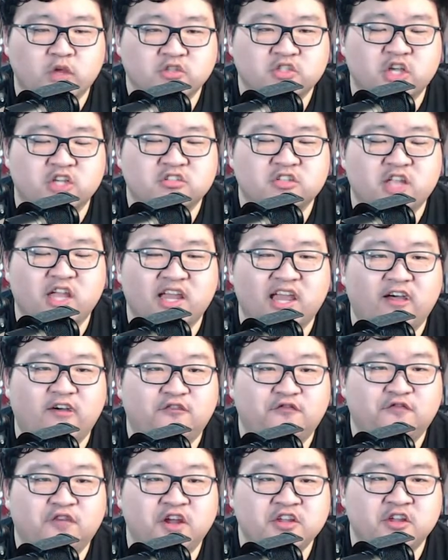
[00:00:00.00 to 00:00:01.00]
Just like
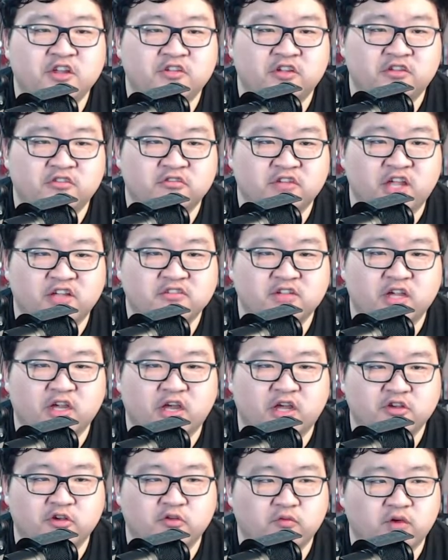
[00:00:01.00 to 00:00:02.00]
how Funyun doesn't taste
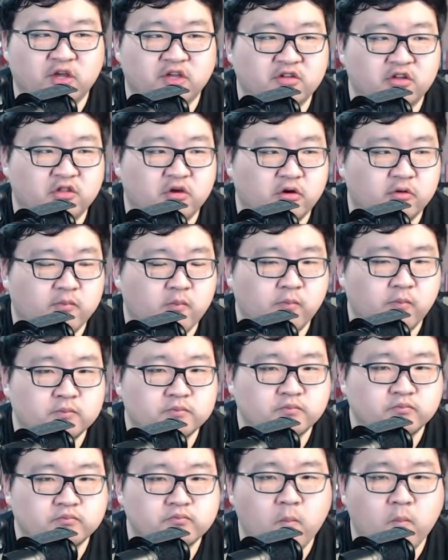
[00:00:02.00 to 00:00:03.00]
like onion rings either,
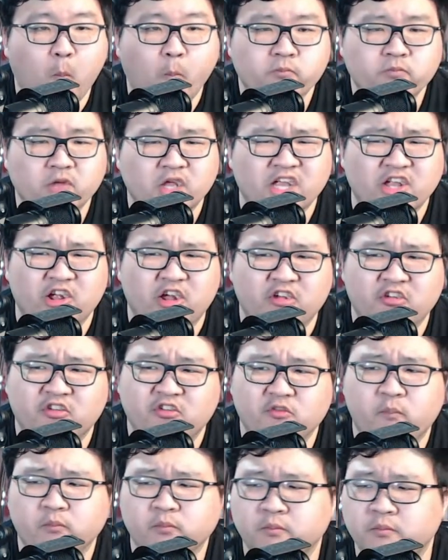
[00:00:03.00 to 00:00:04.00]
I guess.
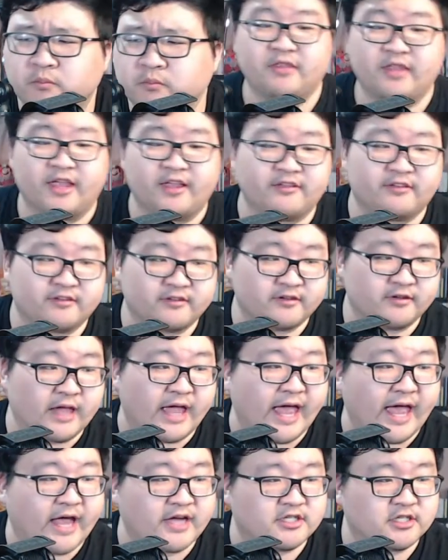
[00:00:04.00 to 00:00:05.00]
This
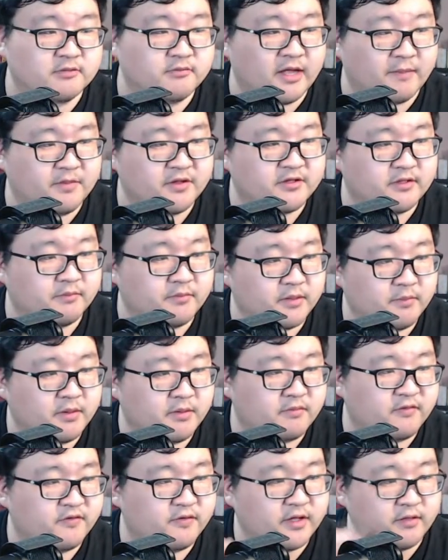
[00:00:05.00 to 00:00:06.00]
actually might be something
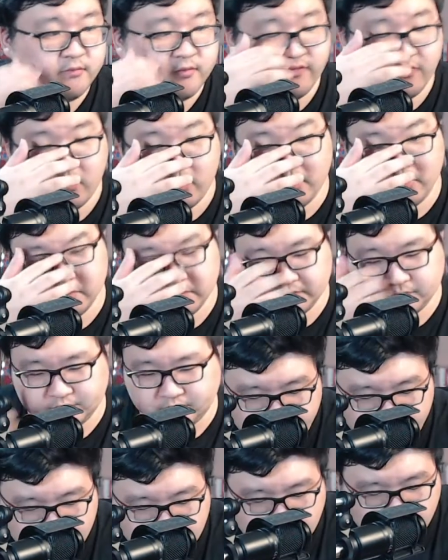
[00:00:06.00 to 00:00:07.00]
people have eaten before.
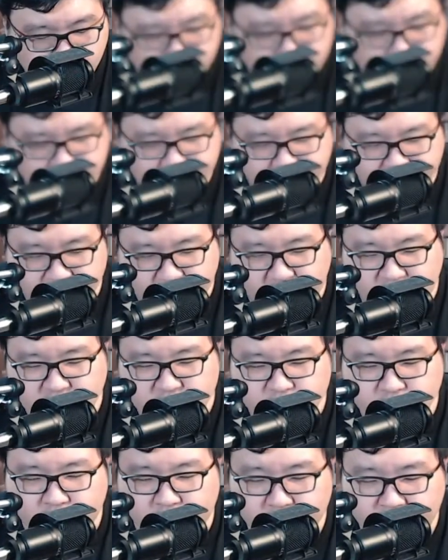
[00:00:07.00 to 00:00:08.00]
If you go to like an
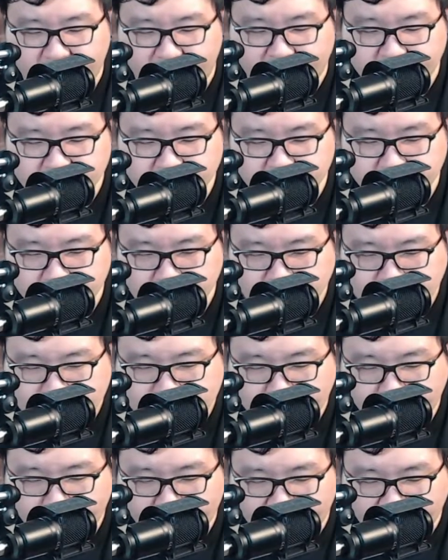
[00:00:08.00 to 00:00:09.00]
H Mart or an Ashi,
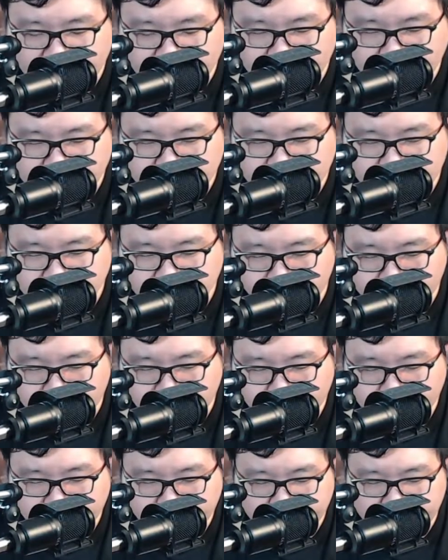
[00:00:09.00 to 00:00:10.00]
I think these are
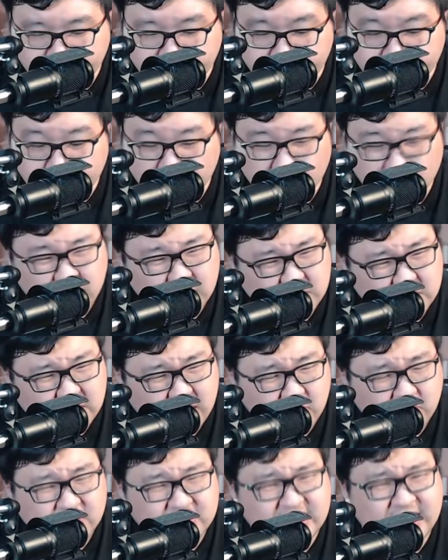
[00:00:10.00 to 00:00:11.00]
pretty,
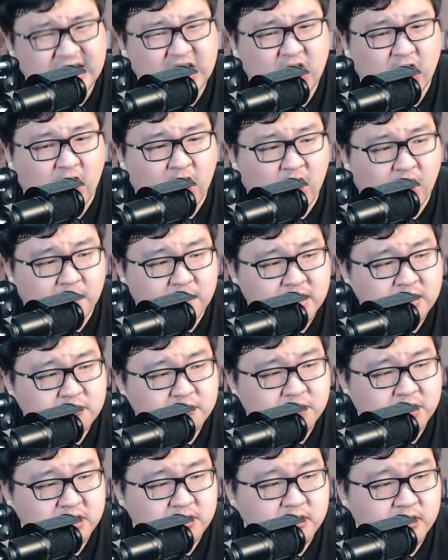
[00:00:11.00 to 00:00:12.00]
I wouldn't say
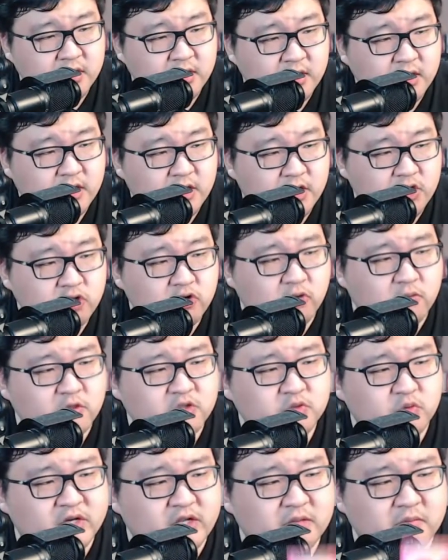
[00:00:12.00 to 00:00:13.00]
common, but you
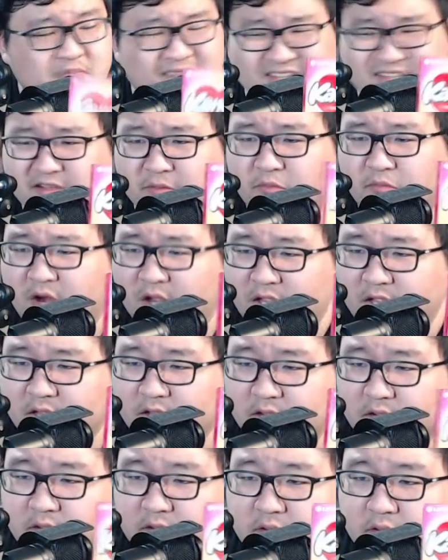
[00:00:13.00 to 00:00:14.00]
almost wouldn't miss them, right?